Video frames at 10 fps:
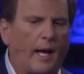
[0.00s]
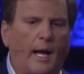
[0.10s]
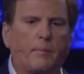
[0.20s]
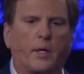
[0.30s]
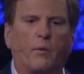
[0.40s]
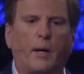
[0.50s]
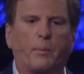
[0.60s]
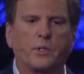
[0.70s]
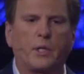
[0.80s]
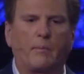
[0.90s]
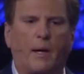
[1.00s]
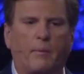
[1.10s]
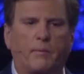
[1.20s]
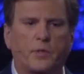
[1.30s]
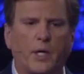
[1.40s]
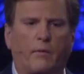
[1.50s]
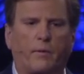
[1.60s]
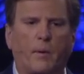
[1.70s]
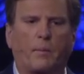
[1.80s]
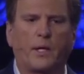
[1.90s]
I'm going to represent myself
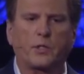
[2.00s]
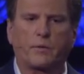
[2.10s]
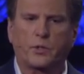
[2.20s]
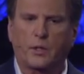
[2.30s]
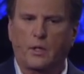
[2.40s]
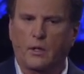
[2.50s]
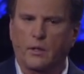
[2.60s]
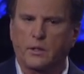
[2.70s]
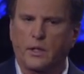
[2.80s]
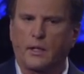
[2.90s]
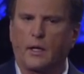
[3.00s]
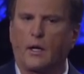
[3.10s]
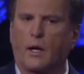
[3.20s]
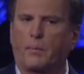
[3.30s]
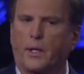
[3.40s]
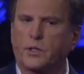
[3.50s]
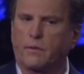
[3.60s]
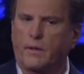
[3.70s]
from a place of security, not a place of